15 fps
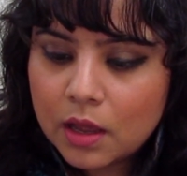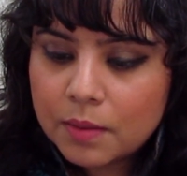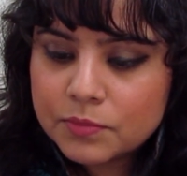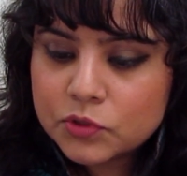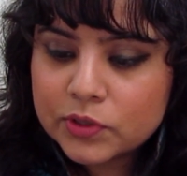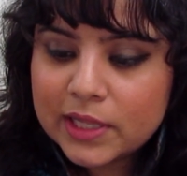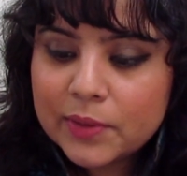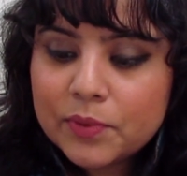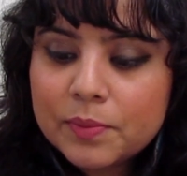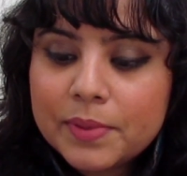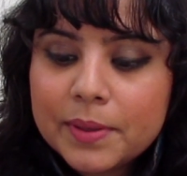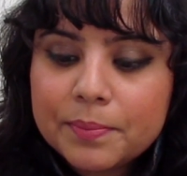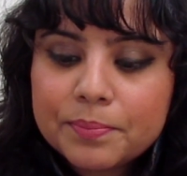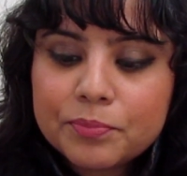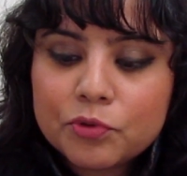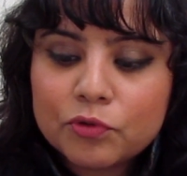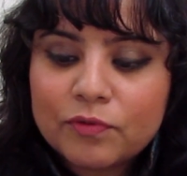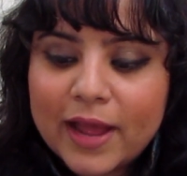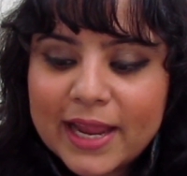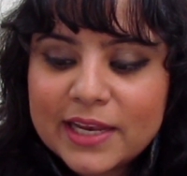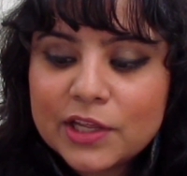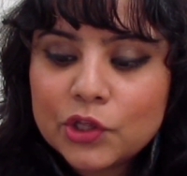So they will be
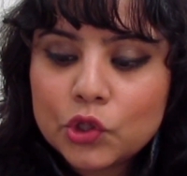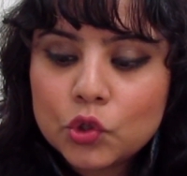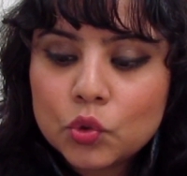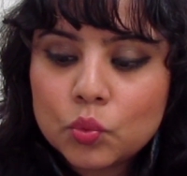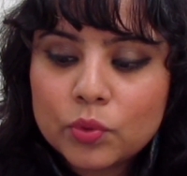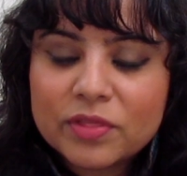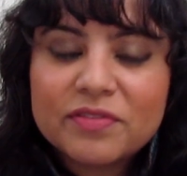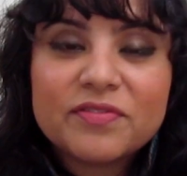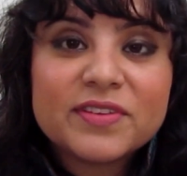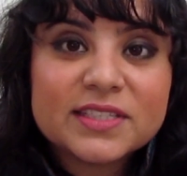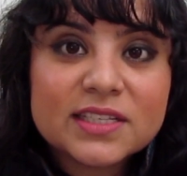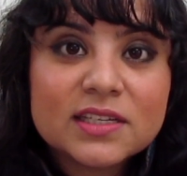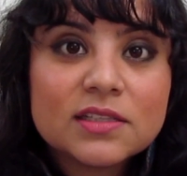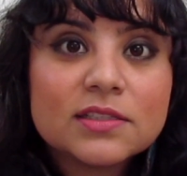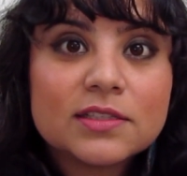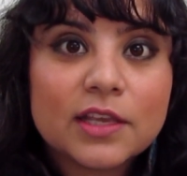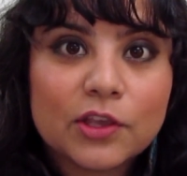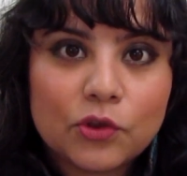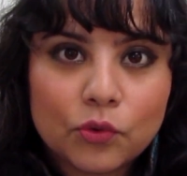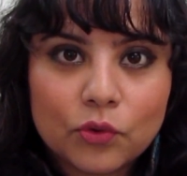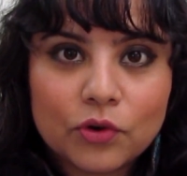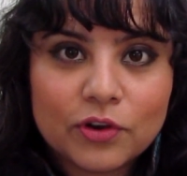providing you with physical
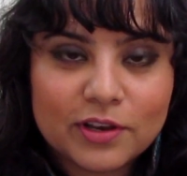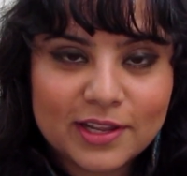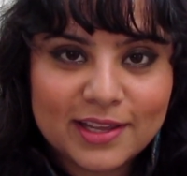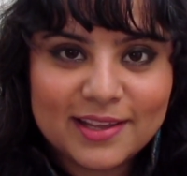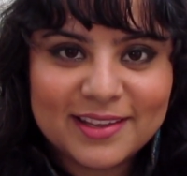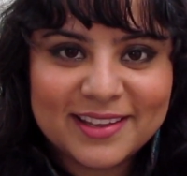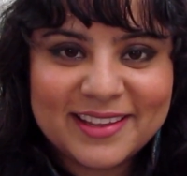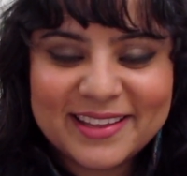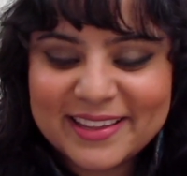security,